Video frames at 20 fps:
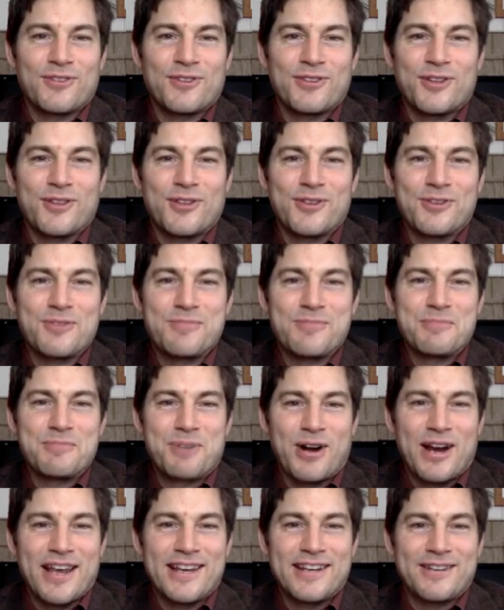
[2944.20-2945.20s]
the, you know, the human
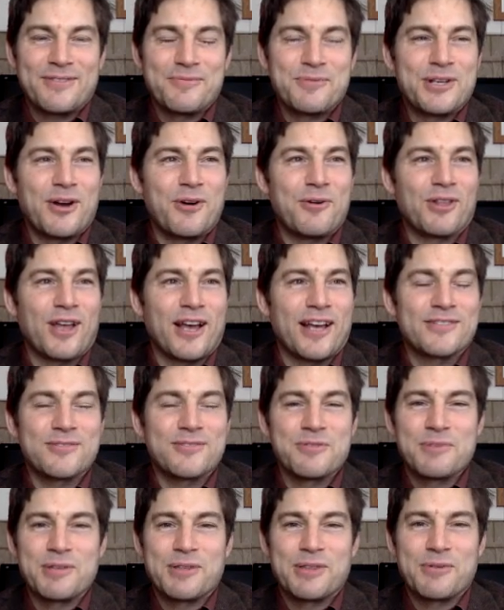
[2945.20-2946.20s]
brain, and we don't like to
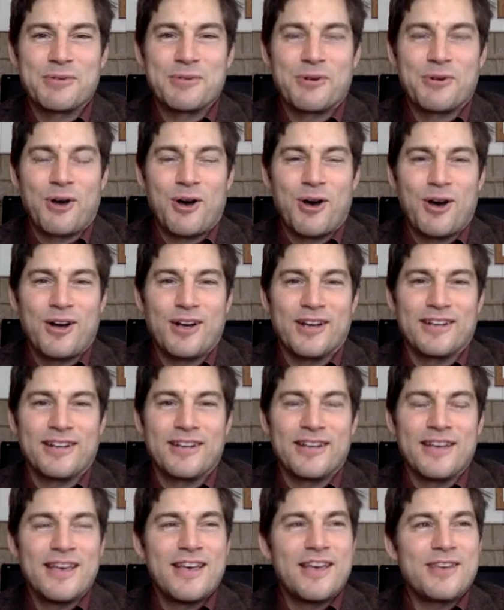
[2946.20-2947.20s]
admit that we're wrong.
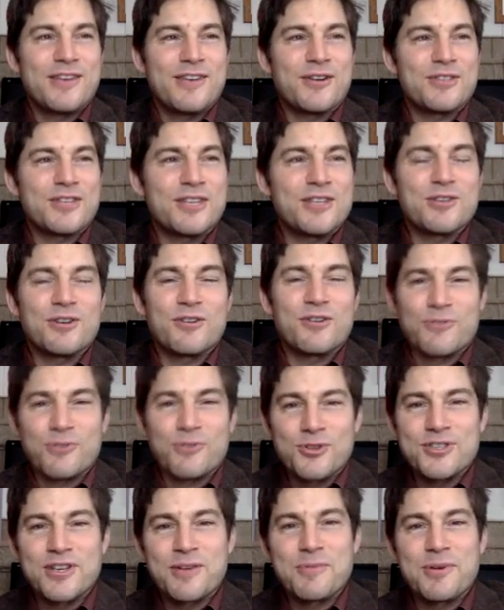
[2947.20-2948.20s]
And, you know, it's easier to
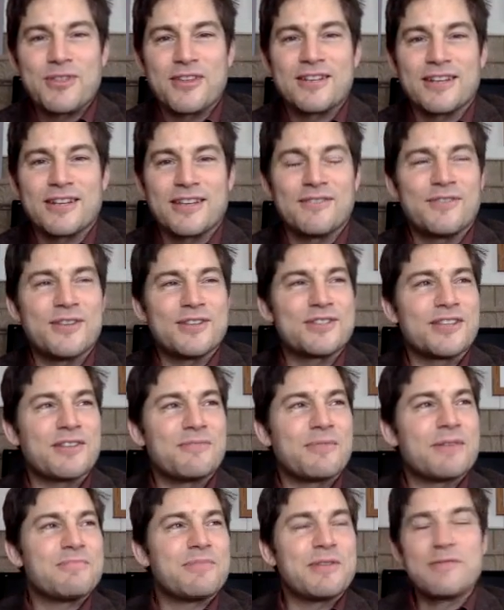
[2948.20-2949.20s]
fool someone than to convince
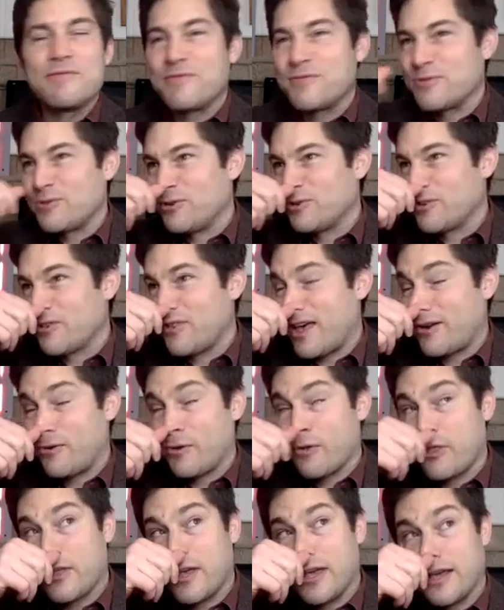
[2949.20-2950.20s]
them they've been fooled, and that
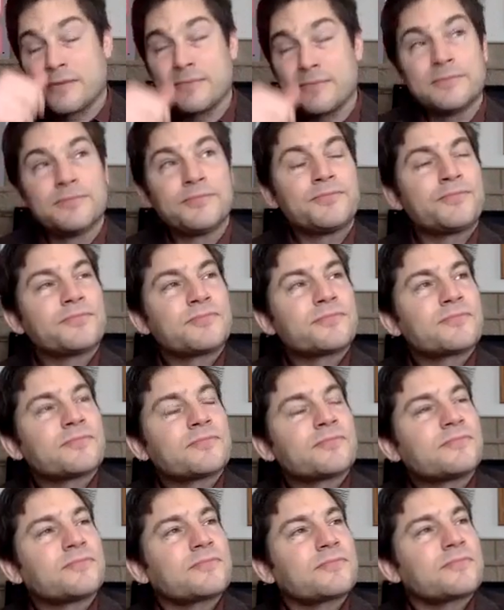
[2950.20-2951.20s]
whole thing.
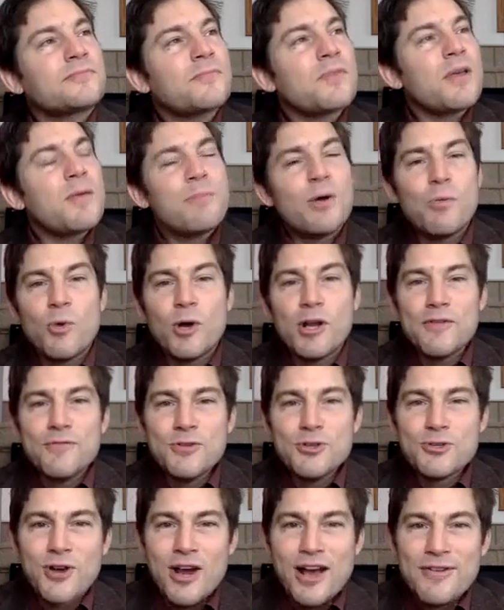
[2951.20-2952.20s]
But what if
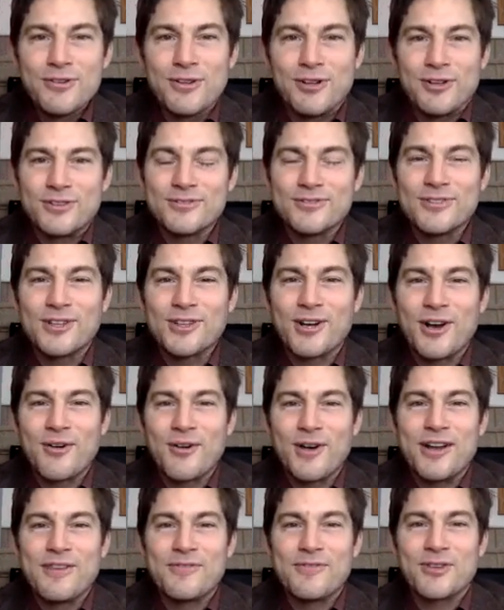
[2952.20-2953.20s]
you travel, you know?
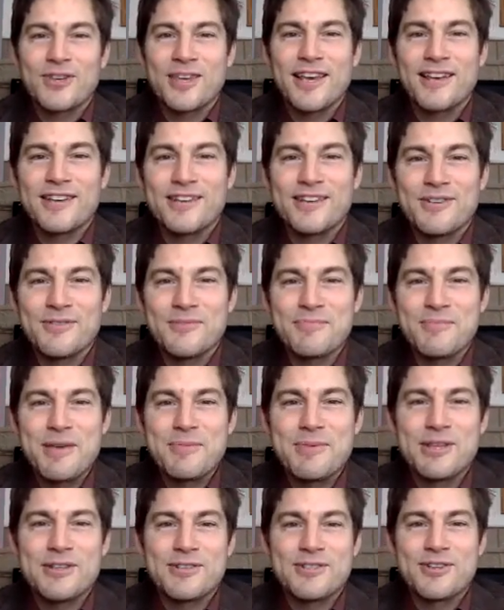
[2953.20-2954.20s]
And if you can't,
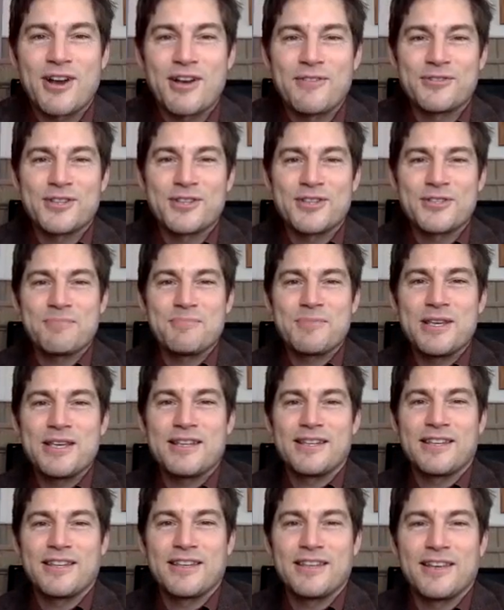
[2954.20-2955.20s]
maybe travel doesn't
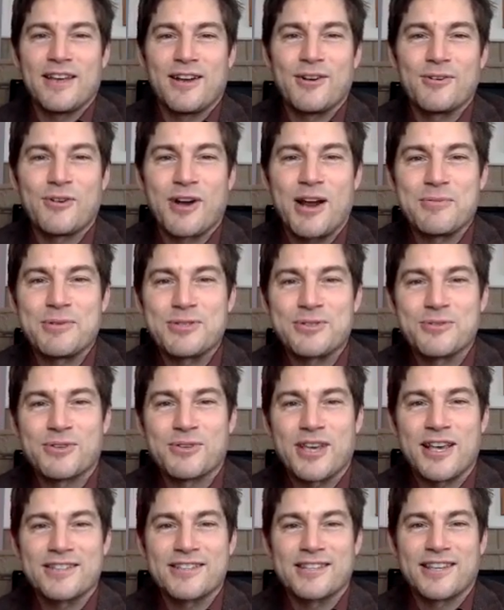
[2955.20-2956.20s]
mean, you know, grab a
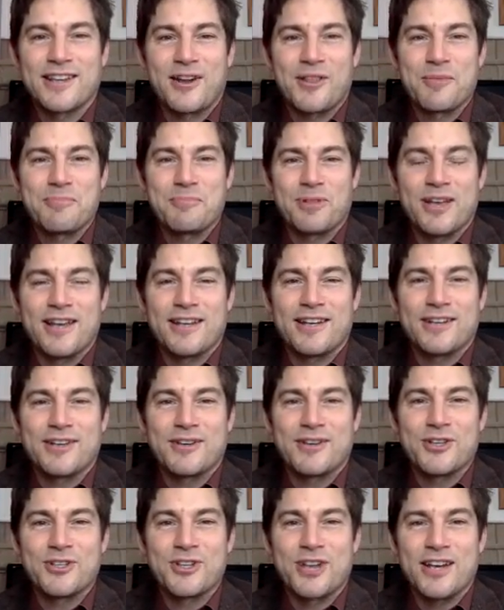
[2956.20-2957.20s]
suitcase and get on the plane and
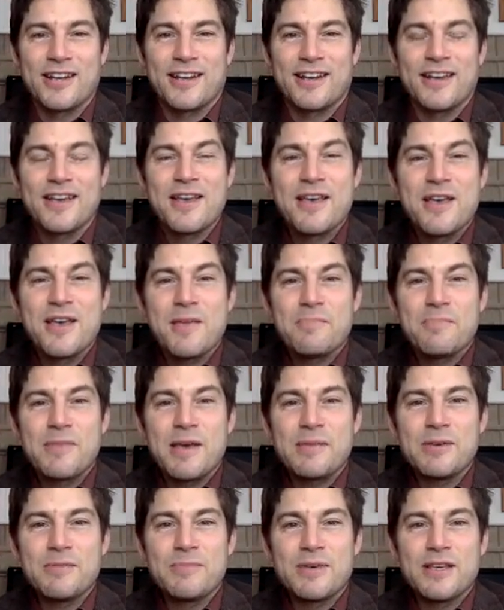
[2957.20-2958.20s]
go to China.
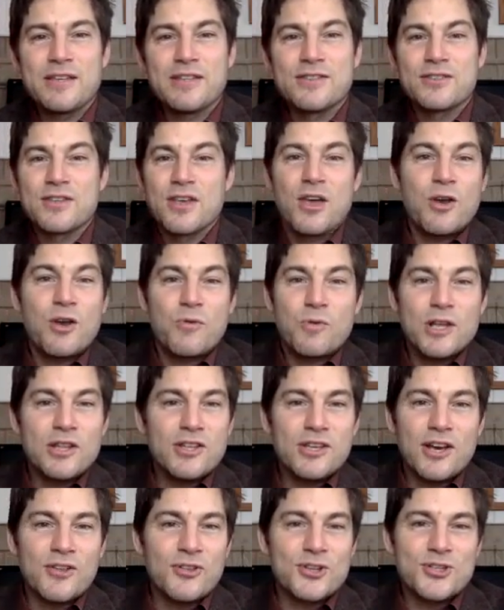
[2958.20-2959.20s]
Maybe it means read
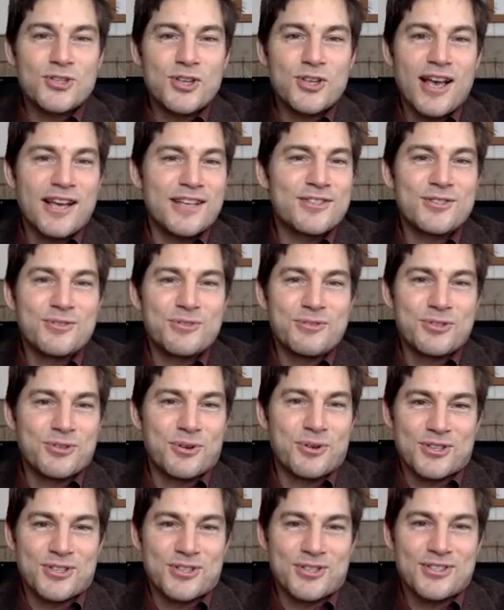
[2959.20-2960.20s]
the other side's news
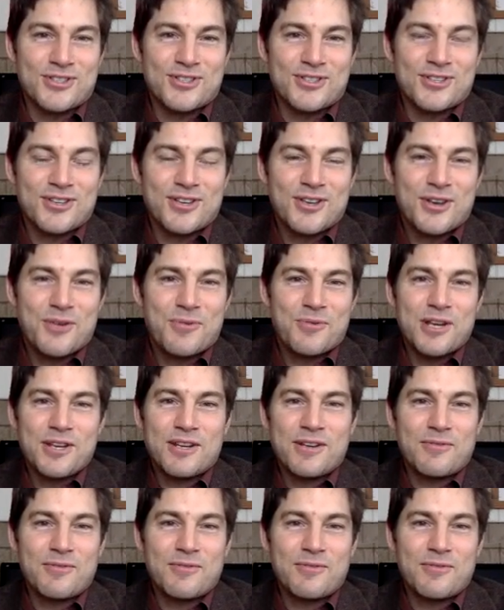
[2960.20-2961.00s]
sources, read